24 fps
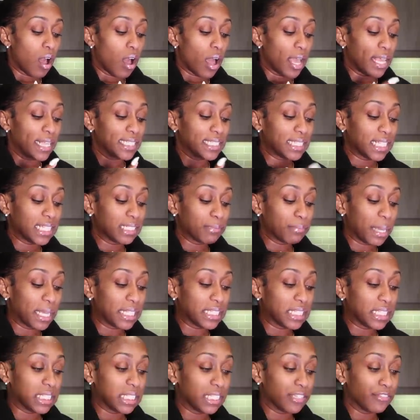It says my
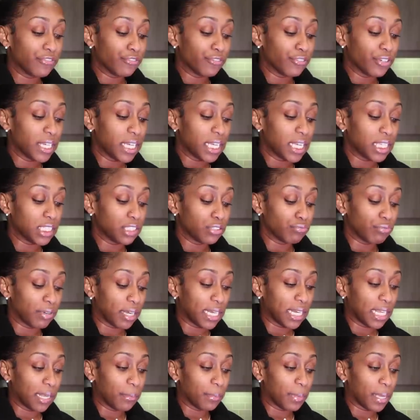delivery is
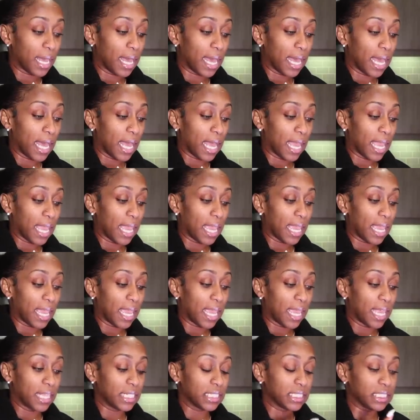running behind,
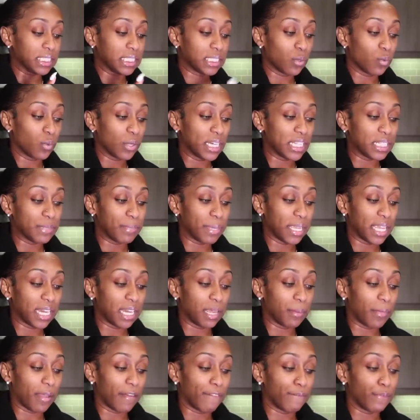and someone is picking
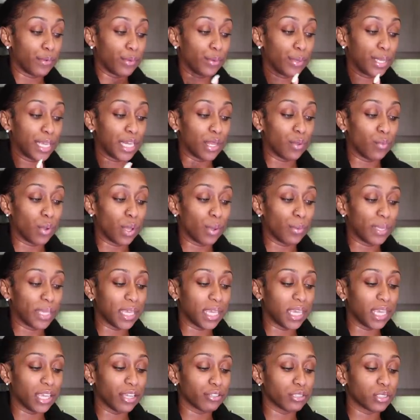up my food, and it won't
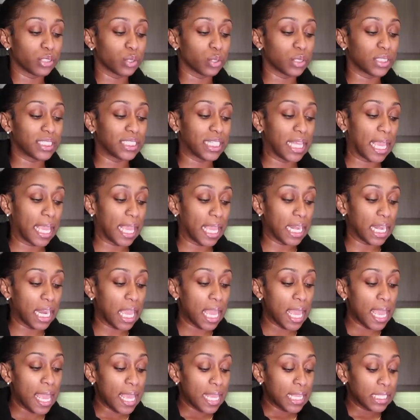get here till
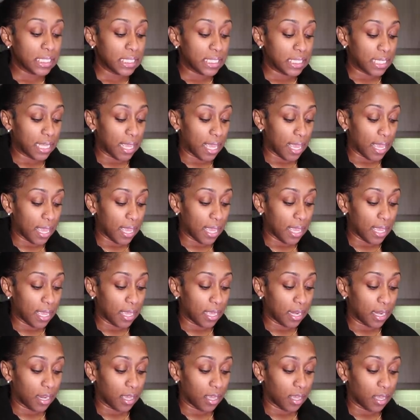
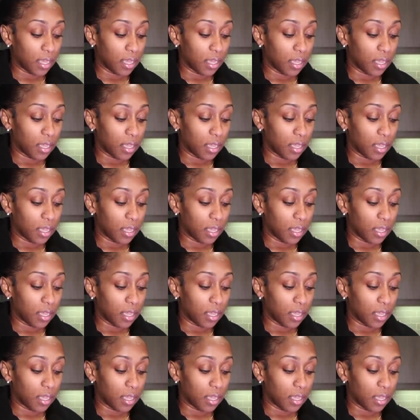10:10.